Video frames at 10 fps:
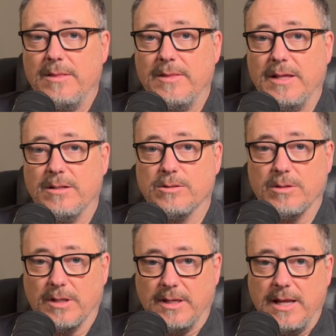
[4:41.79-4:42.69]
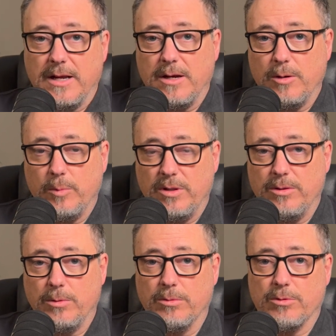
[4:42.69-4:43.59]
that is going to carry with
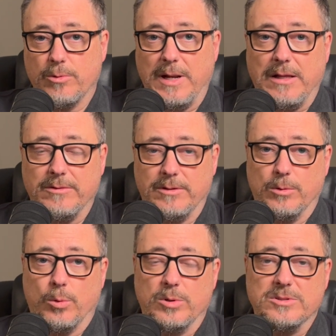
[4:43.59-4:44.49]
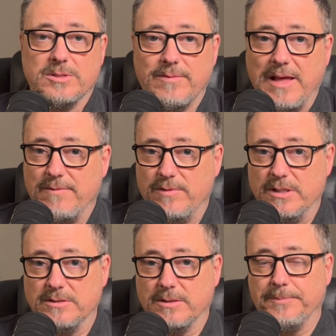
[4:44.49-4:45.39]
you throughout the course of that
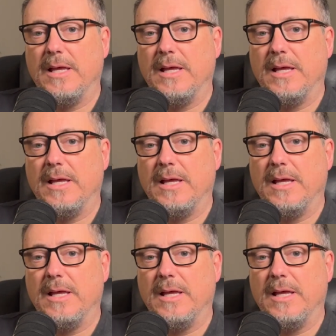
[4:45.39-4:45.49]
visit.